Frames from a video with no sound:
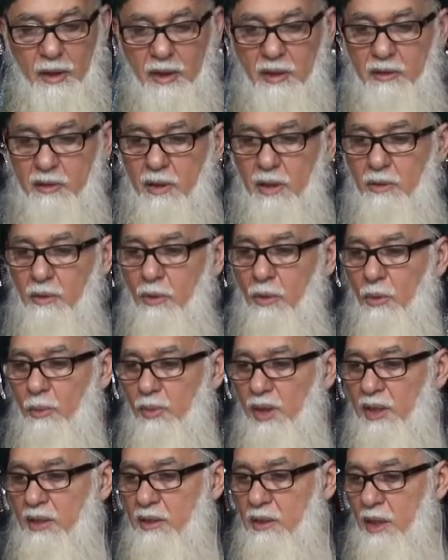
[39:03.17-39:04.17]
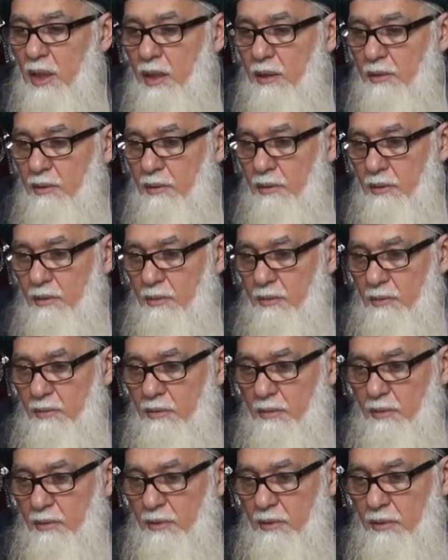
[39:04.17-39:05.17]
He said, oh my son,
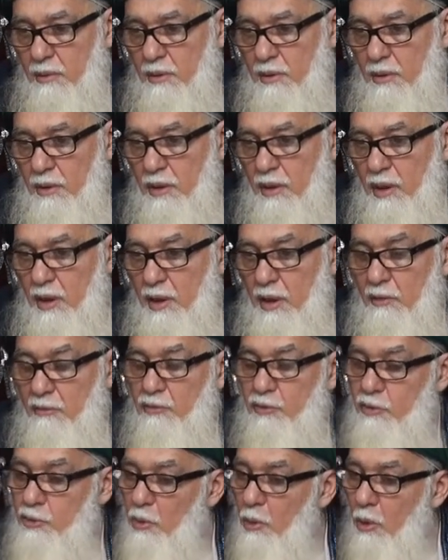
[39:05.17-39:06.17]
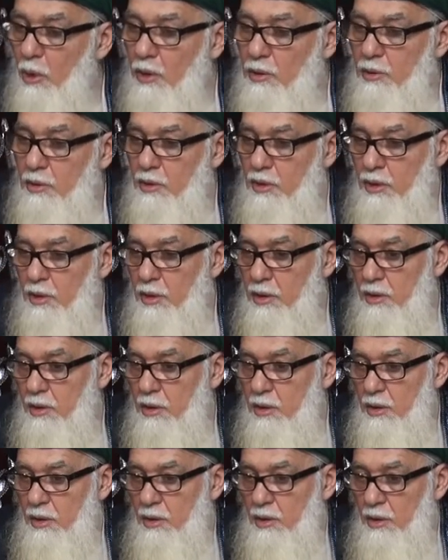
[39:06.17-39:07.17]
if you want,
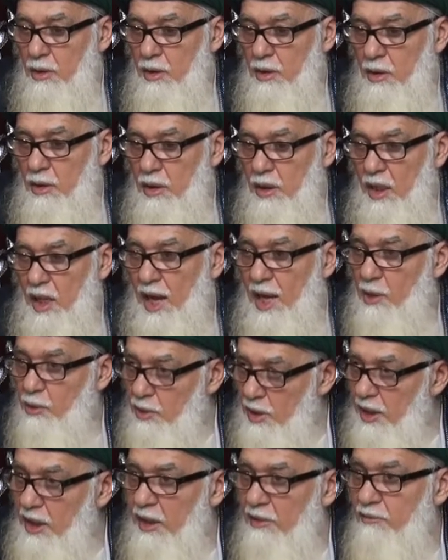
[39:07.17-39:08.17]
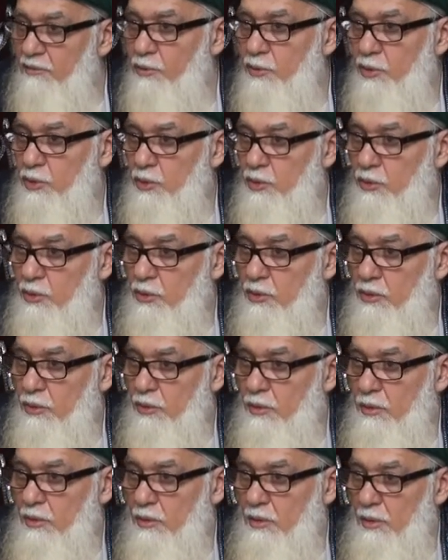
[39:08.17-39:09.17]
I will give to you.
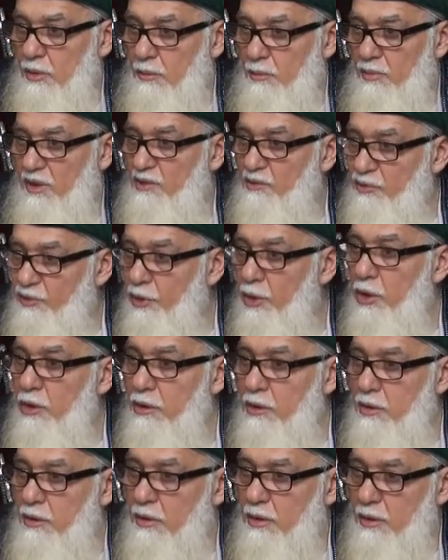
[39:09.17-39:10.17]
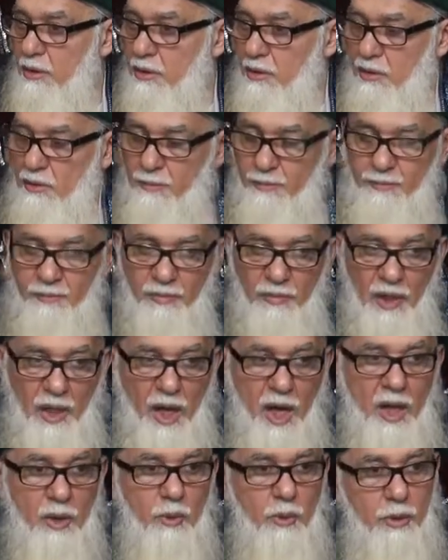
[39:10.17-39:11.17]
But first,
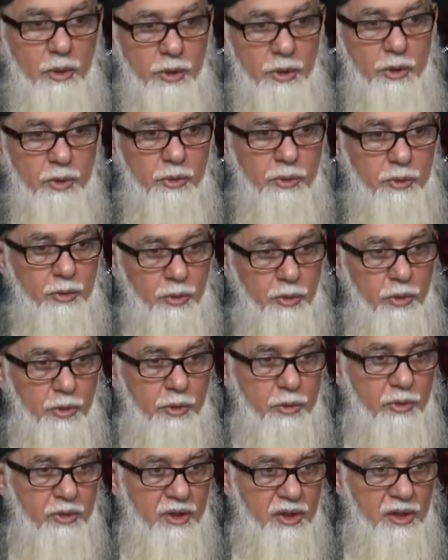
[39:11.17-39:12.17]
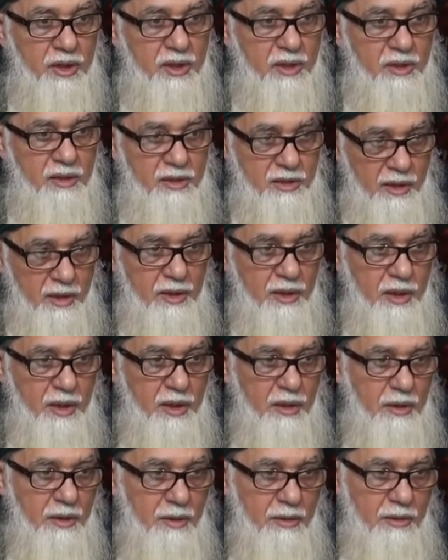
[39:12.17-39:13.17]
I want you to go to the
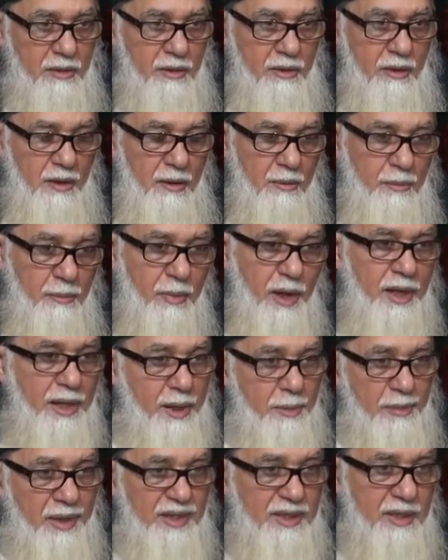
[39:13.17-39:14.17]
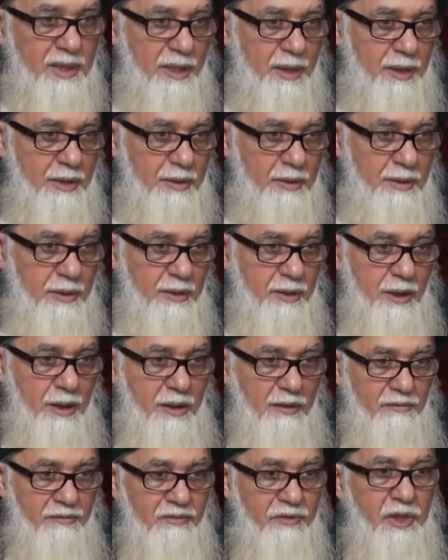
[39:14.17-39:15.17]
city, buy a basket,
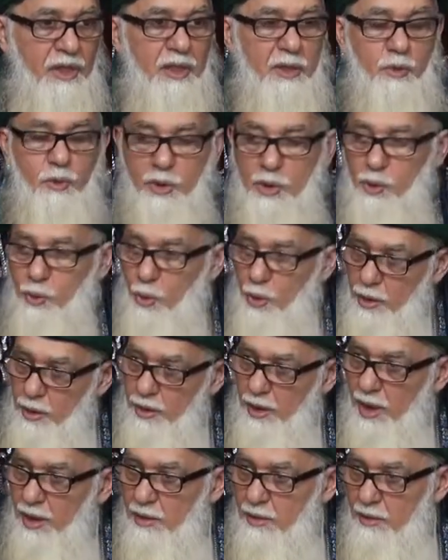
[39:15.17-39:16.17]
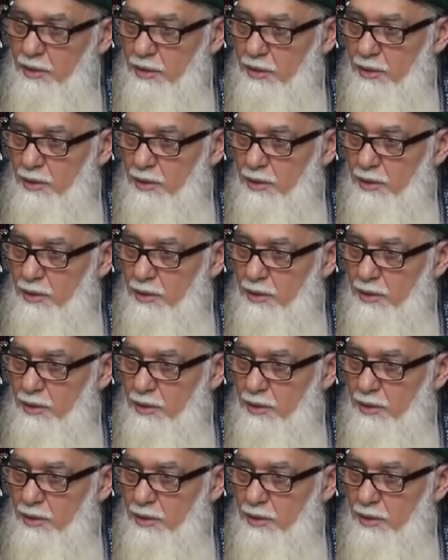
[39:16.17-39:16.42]
fill it with walnut,